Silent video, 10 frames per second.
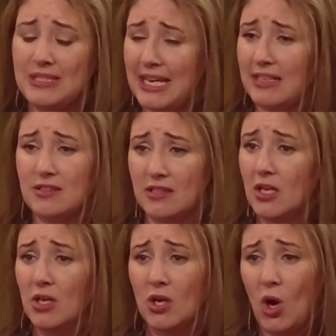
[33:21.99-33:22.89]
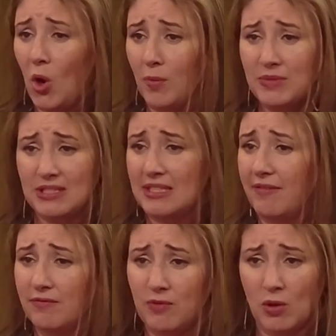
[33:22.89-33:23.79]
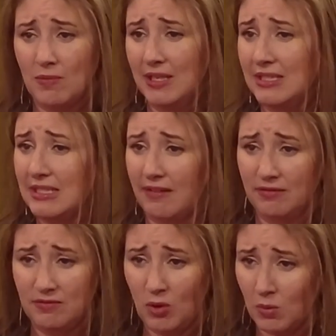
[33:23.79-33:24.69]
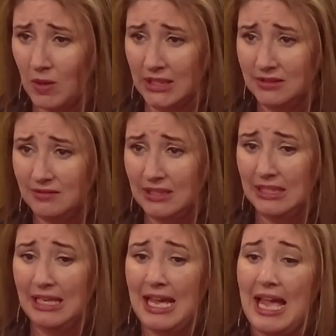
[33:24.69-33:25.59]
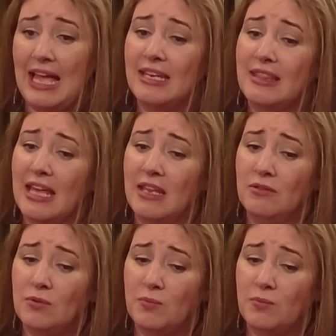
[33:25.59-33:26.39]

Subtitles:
Text home to 741-741. And then